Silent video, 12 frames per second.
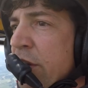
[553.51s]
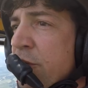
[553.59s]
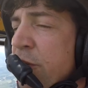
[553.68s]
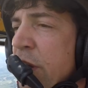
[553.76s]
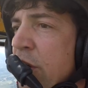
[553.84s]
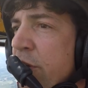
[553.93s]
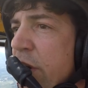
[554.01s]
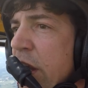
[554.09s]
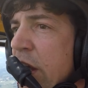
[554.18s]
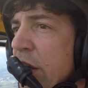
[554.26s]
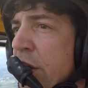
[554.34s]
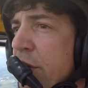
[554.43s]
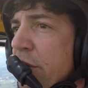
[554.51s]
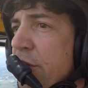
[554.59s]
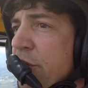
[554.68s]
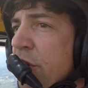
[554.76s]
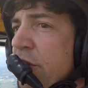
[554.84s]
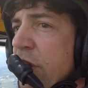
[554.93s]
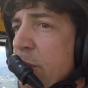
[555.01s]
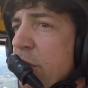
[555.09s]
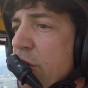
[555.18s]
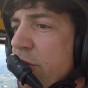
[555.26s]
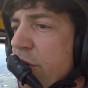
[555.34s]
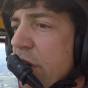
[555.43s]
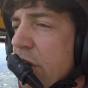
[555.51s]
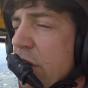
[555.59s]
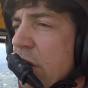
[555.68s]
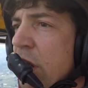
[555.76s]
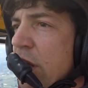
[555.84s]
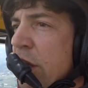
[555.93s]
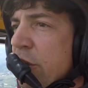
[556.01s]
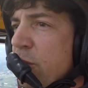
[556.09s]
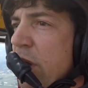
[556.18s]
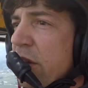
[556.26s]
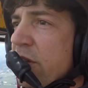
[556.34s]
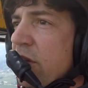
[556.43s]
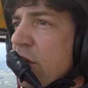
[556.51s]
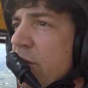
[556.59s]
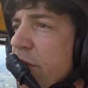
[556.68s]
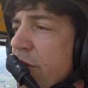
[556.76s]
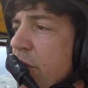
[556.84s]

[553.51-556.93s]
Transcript: feet overhead, aerial survey maneuvering, east-west, Hood River.